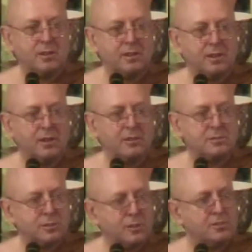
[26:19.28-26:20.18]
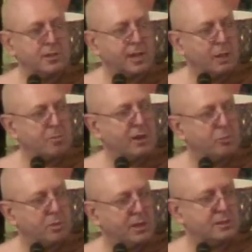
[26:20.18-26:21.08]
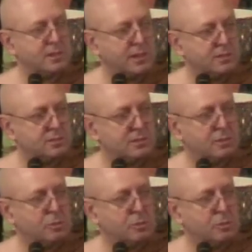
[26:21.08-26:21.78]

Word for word: And as soon as he came out of meditation,